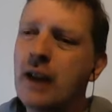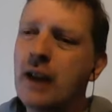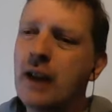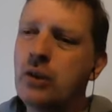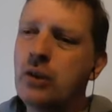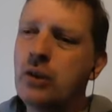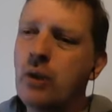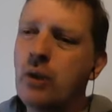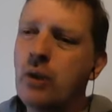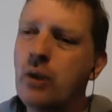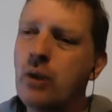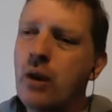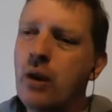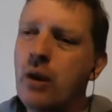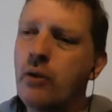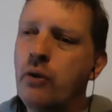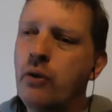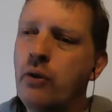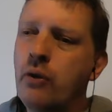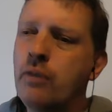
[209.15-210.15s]
you
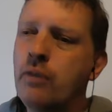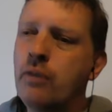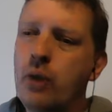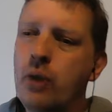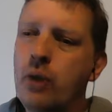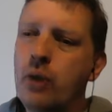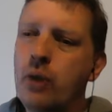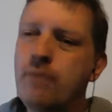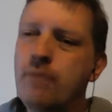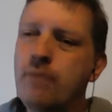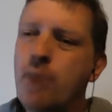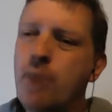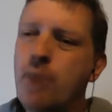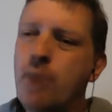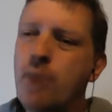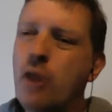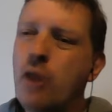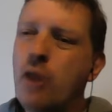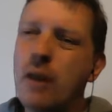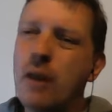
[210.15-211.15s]
through the mud in
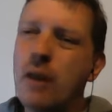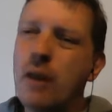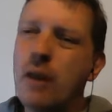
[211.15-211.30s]
Burma,